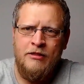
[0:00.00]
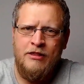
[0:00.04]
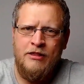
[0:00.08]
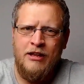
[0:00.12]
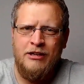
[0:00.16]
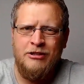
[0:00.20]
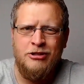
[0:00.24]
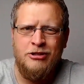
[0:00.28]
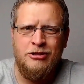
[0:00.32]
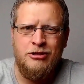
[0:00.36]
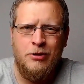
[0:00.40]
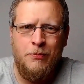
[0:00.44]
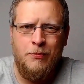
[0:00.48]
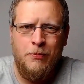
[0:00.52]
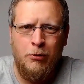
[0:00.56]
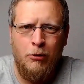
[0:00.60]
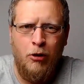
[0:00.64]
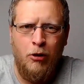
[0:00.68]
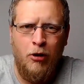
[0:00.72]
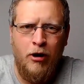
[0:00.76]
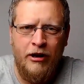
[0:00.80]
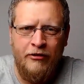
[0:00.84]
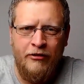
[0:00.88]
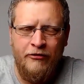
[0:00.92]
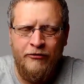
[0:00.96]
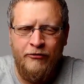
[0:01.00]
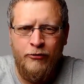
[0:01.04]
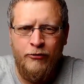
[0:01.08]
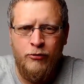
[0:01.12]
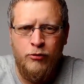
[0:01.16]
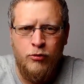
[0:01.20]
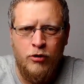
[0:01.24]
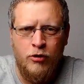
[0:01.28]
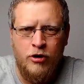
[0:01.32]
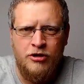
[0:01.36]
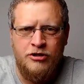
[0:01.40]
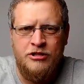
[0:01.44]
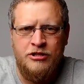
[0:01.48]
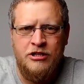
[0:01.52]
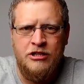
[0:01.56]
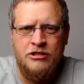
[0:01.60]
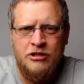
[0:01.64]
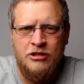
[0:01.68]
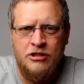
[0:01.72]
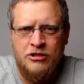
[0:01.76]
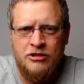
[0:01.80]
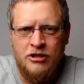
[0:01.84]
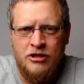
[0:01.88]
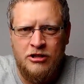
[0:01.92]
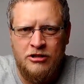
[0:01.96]
They're just applying for
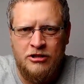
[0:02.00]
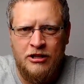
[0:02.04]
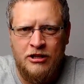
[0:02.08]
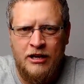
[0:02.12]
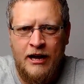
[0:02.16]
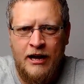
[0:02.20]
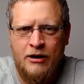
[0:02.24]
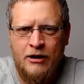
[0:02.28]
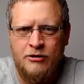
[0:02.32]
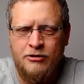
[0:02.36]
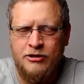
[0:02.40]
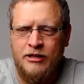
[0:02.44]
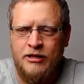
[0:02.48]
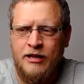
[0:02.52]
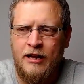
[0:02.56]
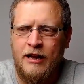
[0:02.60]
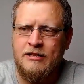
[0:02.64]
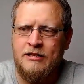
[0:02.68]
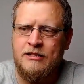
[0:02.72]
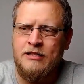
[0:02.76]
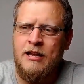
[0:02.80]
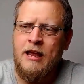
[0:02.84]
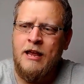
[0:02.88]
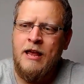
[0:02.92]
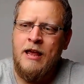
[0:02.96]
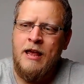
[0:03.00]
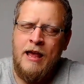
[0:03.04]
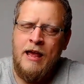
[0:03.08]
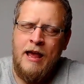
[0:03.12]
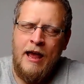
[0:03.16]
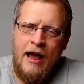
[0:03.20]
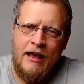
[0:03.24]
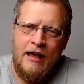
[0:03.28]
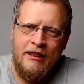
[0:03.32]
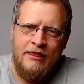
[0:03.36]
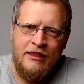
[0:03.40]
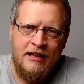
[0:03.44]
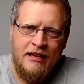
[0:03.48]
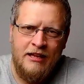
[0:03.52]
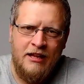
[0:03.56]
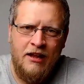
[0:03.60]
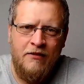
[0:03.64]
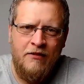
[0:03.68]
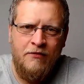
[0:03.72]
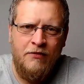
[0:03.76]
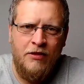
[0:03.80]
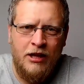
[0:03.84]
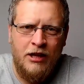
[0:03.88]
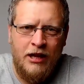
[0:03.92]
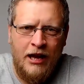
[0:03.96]
assistance under the Housing Act, and they
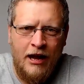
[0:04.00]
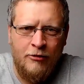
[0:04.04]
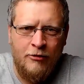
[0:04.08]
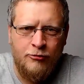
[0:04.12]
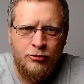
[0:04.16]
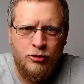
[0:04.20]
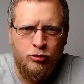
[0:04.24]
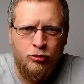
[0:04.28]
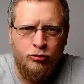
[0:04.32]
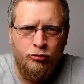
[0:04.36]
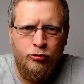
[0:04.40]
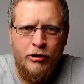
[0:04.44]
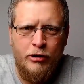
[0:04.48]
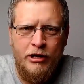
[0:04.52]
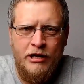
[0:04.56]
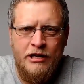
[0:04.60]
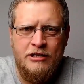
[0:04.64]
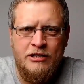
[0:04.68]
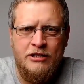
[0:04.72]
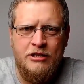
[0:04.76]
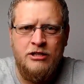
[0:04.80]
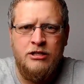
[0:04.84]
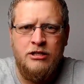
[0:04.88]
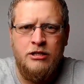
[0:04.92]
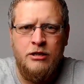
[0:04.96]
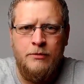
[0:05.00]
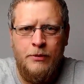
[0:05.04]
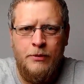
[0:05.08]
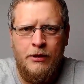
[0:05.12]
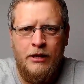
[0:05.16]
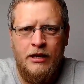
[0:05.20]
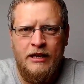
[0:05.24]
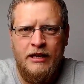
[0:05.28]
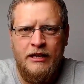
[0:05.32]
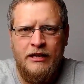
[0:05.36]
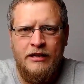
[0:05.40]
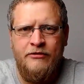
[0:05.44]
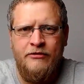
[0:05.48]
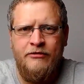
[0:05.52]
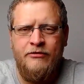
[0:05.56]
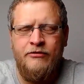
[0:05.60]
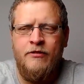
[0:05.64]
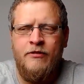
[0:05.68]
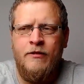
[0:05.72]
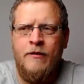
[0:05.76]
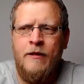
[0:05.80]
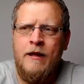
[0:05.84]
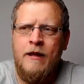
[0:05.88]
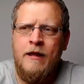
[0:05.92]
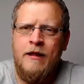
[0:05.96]
give the council reason to
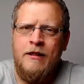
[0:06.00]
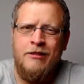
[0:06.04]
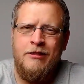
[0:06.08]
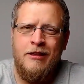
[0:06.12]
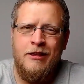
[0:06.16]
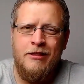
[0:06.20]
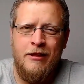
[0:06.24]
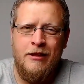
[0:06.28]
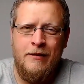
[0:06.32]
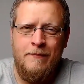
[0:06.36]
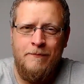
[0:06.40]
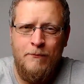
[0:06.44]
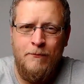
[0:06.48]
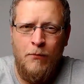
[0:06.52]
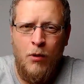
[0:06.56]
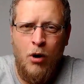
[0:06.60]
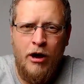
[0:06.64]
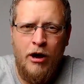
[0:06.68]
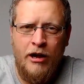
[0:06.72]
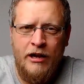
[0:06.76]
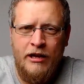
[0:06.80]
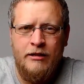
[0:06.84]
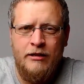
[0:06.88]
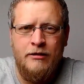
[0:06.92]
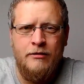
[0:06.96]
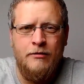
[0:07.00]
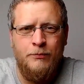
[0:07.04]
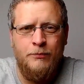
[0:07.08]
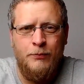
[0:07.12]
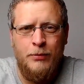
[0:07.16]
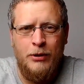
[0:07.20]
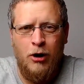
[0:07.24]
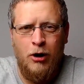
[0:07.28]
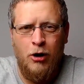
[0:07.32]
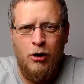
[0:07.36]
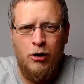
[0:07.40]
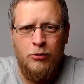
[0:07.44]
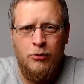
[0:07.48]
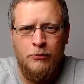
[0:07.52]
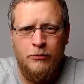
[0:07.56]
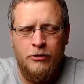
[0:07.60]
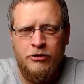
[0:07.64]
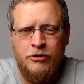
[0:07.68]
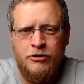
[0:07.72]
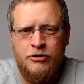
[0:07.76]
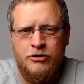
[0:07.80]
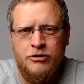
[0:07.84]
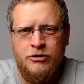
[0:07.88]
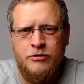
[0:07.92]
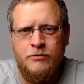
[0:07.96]
believe that they might be
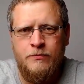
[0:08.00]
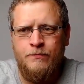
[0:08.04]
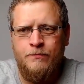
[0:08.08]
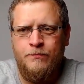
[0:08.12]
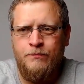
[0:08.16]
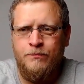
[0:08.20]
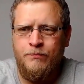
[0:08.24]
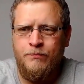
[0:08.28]
homeless.